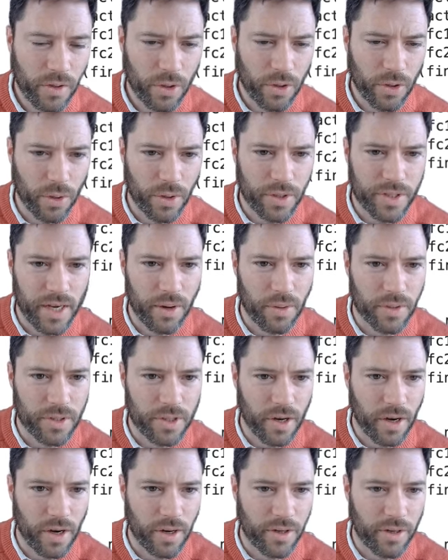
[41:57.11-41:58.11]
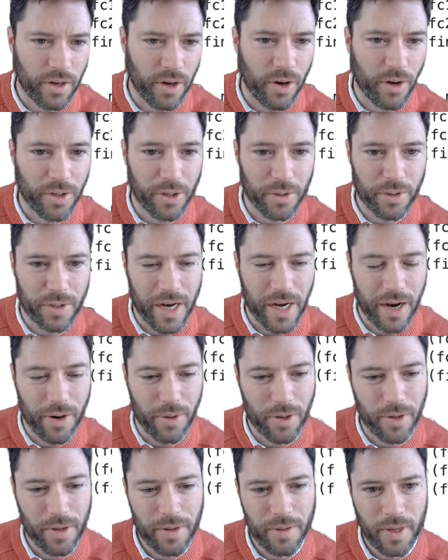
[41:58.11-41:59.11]
Notice how it's got an audio
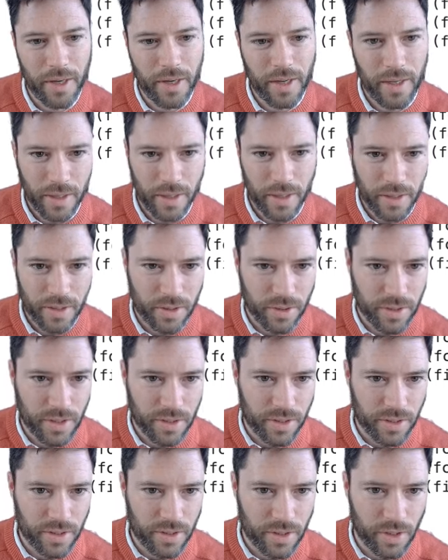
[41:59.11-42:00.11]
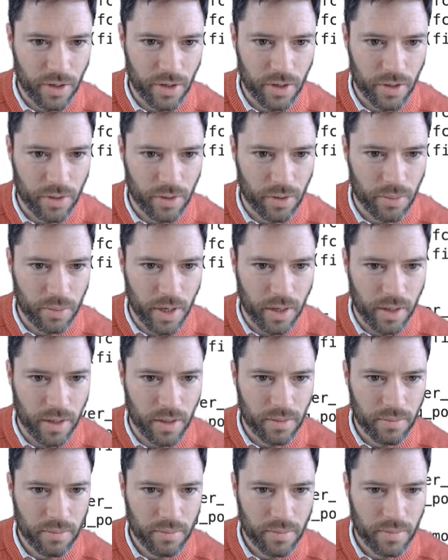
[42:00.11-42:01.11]
tower. So this is the audio
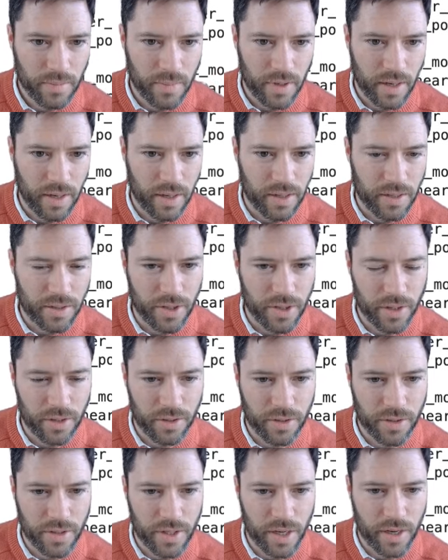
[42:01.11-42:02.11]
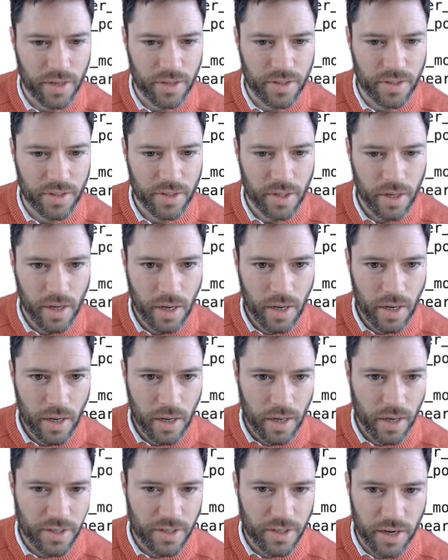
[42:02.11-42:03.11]
model, and it contains
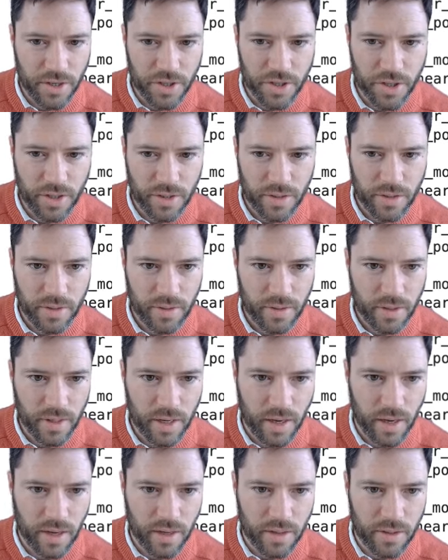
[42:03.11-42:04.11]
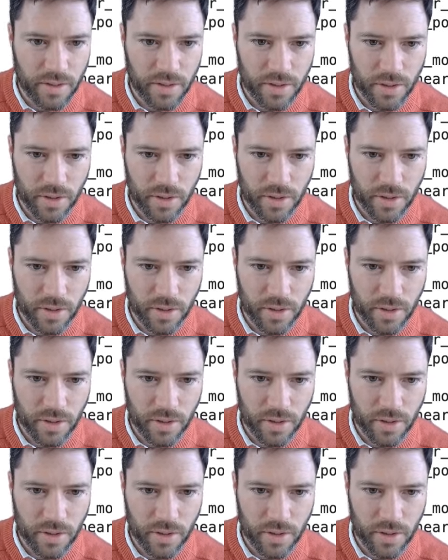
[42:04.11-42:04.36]
attention and